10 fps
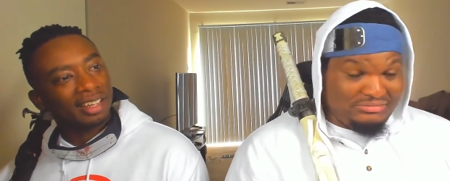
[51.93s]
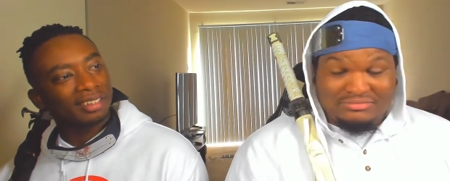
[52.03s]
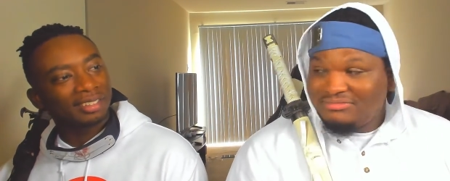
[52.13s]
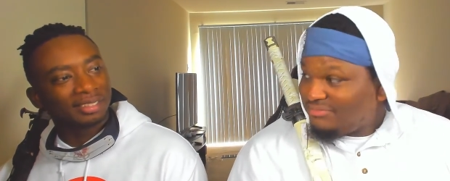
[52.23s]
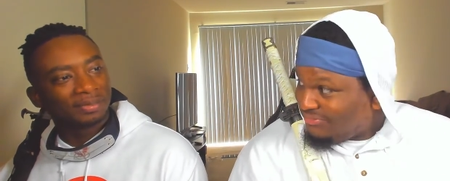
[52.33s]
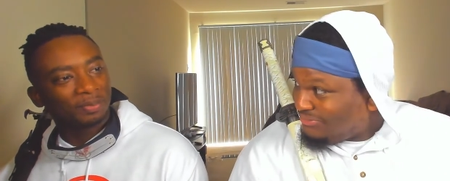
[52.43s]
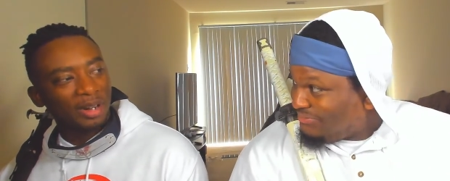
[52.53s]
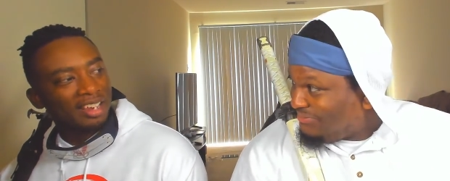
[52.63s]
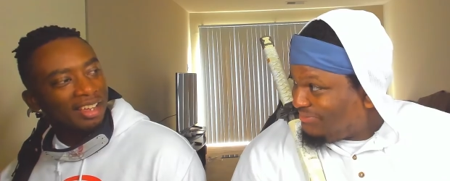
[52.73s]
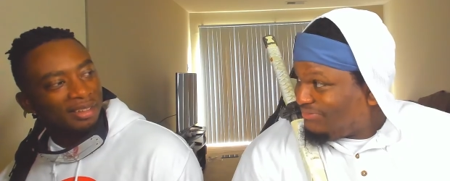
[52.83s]
Speaker 1: something, you
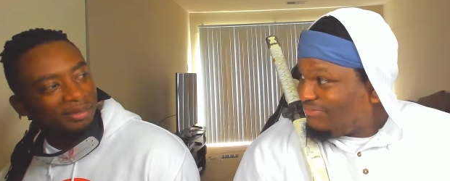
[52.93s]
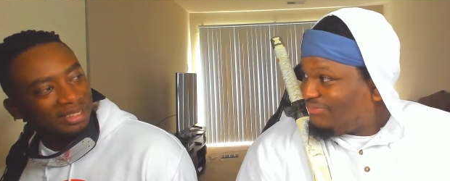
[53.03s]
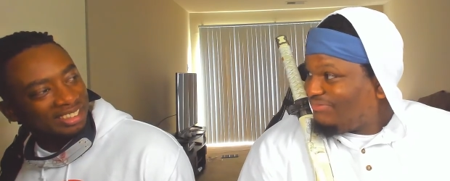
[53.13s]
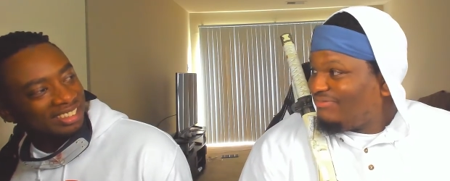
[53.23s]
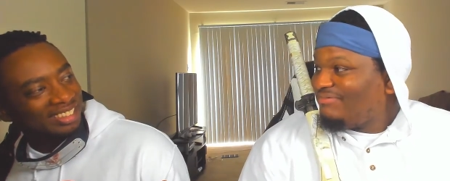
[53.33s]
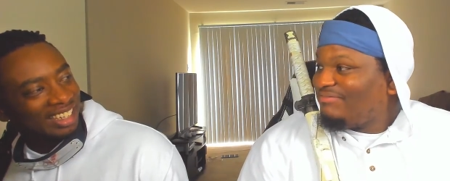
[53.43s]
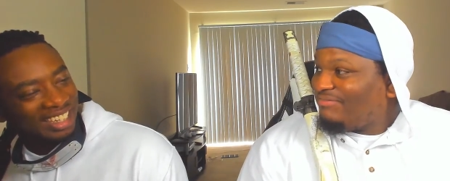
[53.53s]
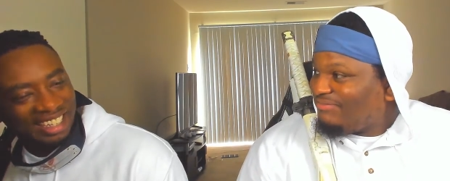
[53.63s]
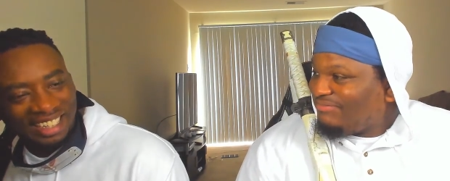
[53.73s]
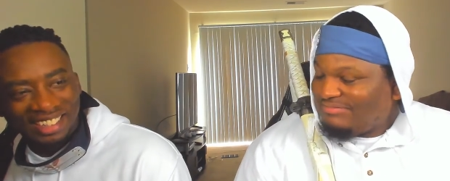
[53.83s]
freak up, man. You
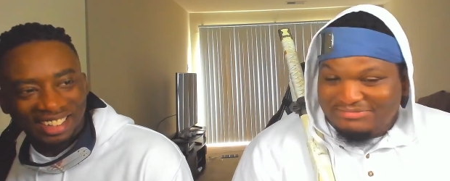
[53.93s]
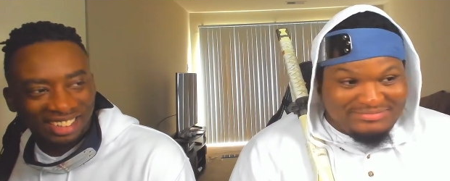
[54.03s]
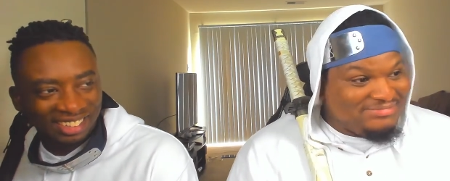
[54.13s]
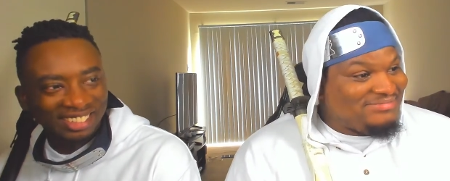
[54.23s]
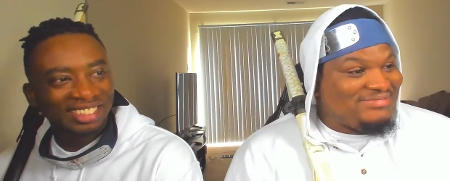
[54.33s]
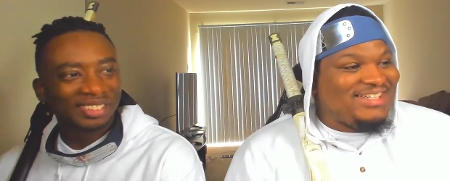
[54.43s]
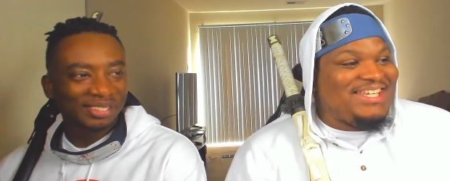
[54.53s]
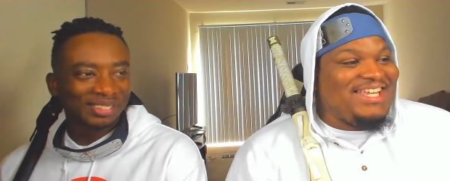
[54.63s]
like each other.